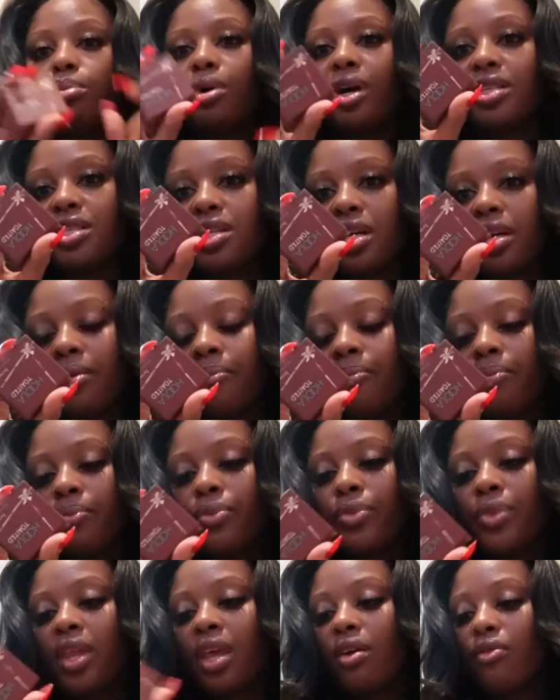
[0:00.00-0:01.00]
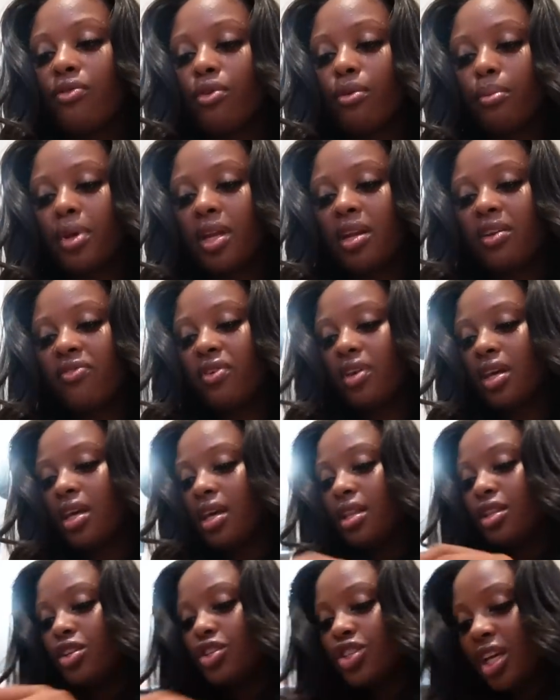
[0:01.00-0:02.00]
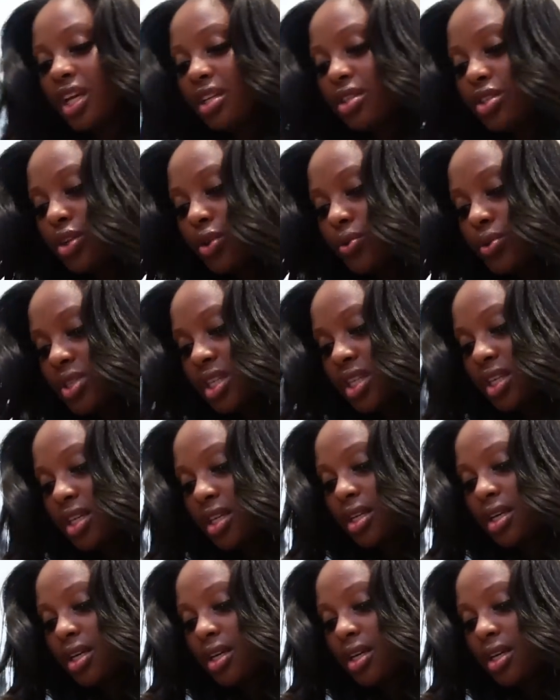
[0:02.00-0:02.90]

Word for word: bronzer from Benefit in the shade Toasted.